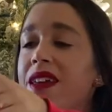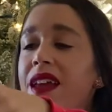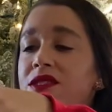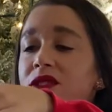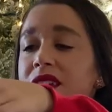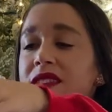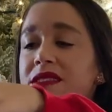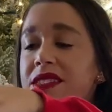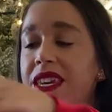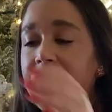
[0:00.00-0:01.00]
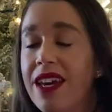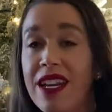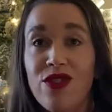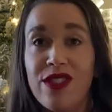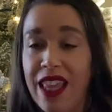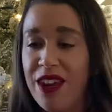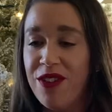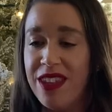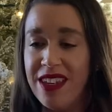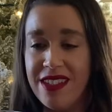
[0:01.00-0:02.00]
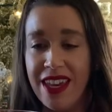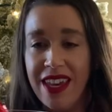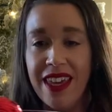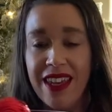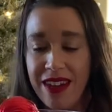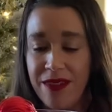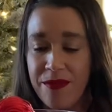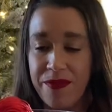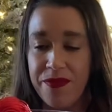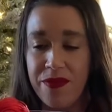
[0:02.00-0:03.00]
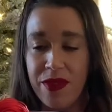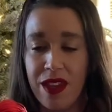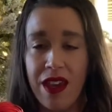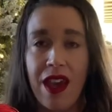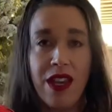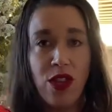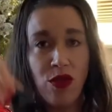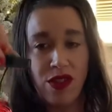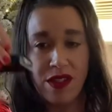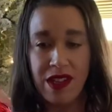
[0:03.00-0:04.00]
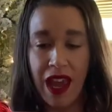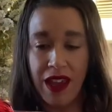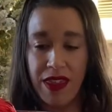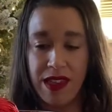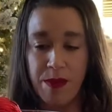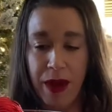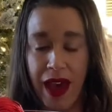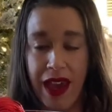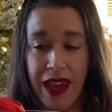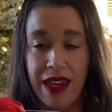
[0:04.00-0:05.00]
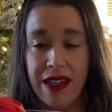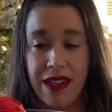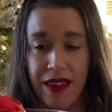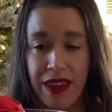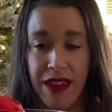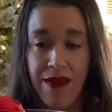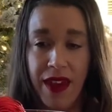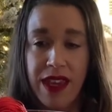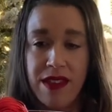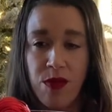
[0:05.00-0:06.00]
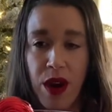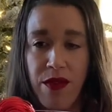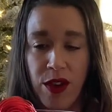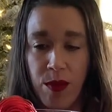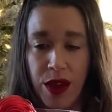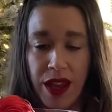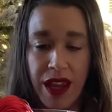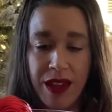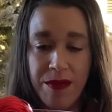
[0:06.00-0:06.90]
As you can see, I just layered these in, and you'll just tuck this behind the vase wherever you put it.